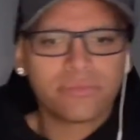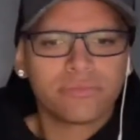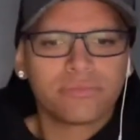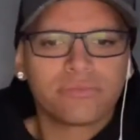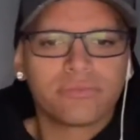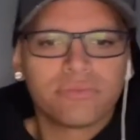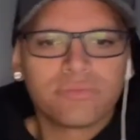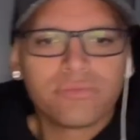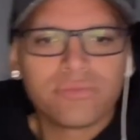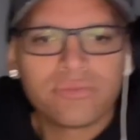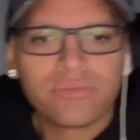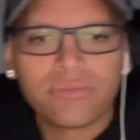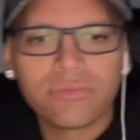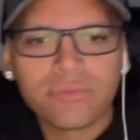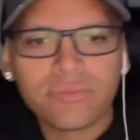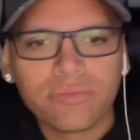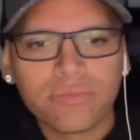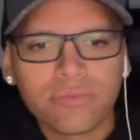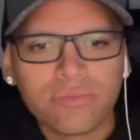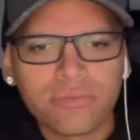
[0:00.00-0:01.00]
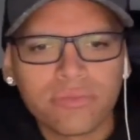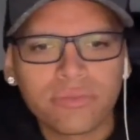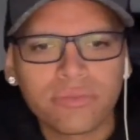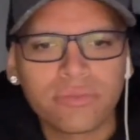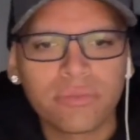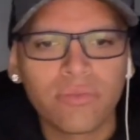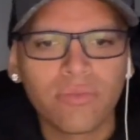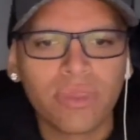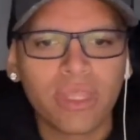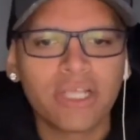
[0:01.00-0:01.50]
Oka.
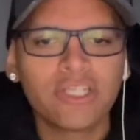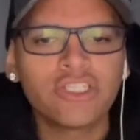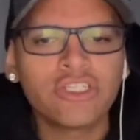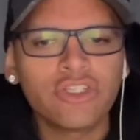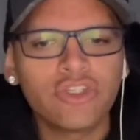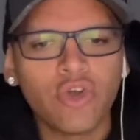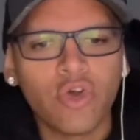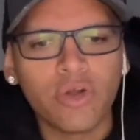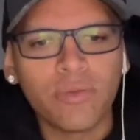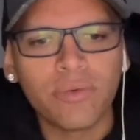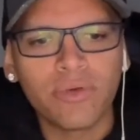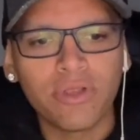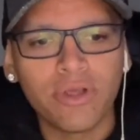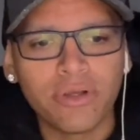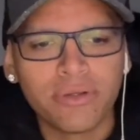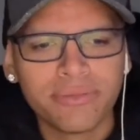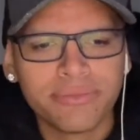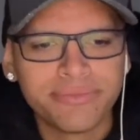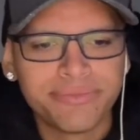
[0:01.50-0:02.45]
She's adorable though.